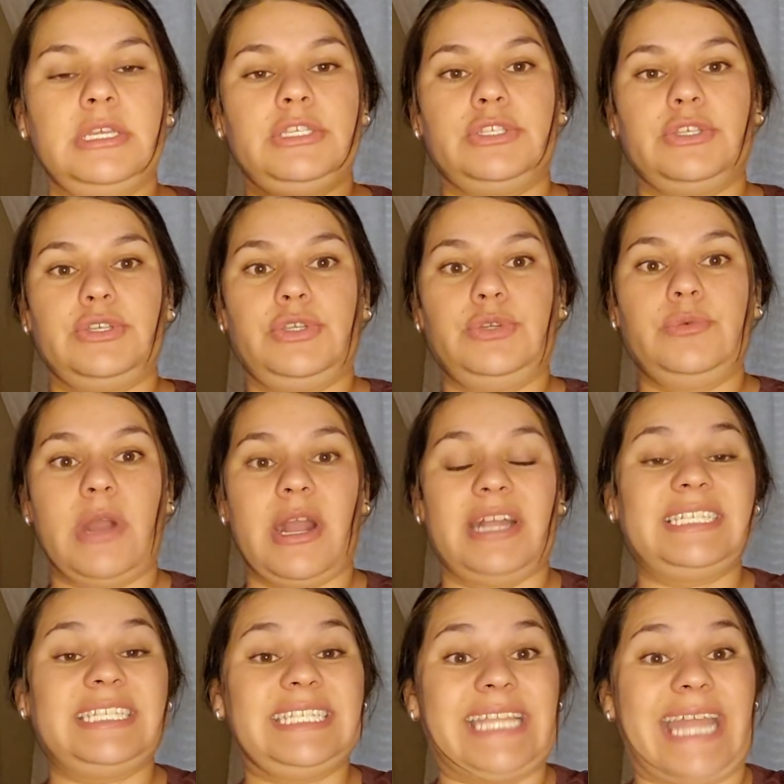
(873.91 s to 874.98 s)
So you are
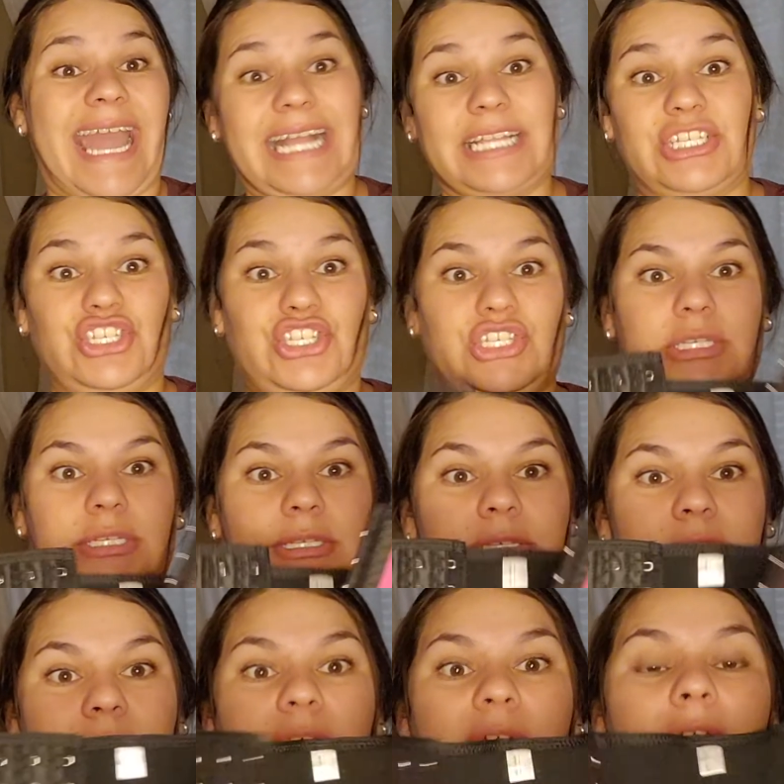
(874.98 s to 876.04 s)
snatched,
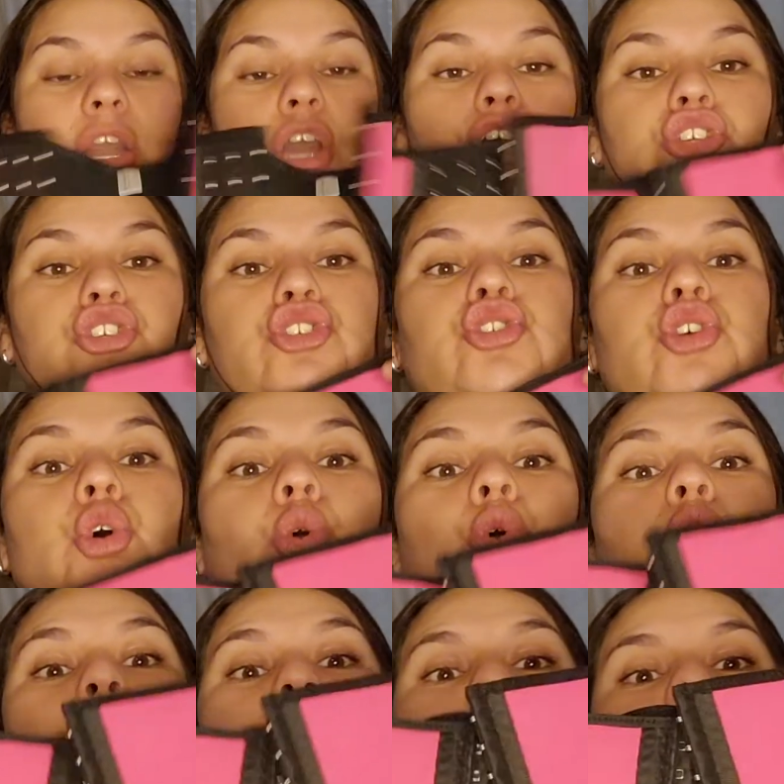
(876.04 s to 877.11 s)
like
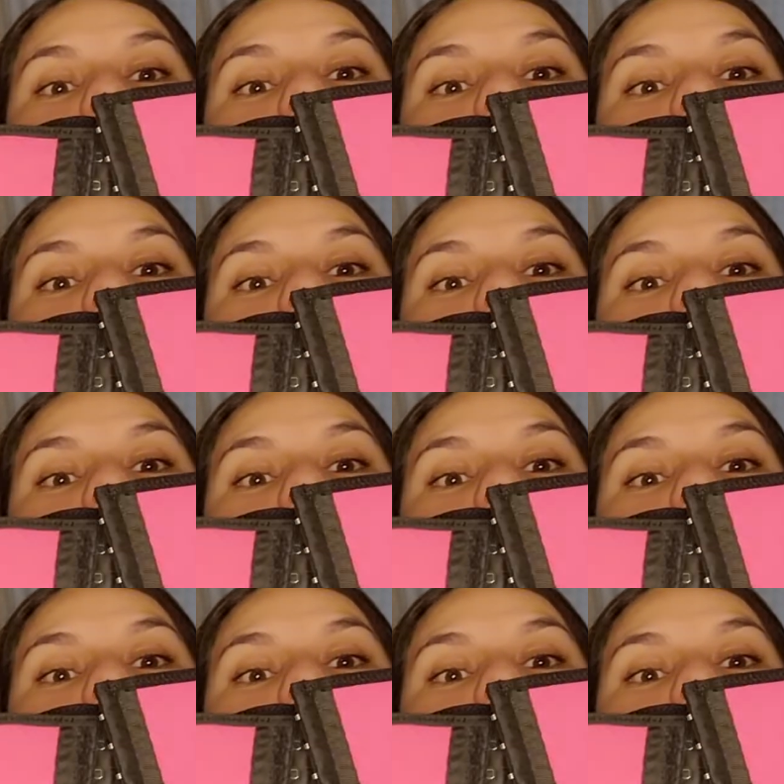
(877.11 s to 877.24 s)
super